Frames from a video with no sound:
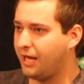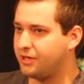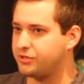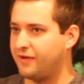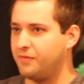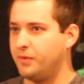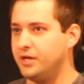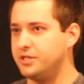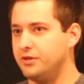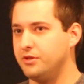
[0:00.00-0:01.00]
actually haven't
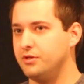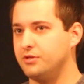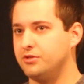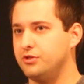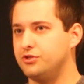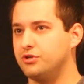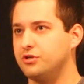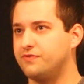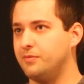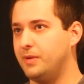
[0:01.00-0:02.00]
been attending the
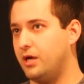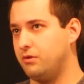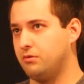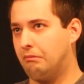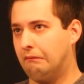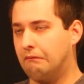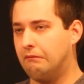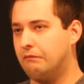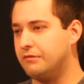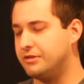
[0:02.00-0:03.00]
church for about
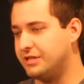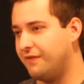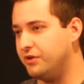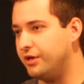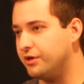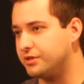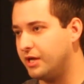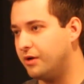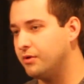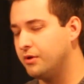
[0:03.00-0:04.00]
7 years
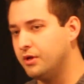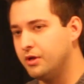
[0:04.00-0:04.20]
now.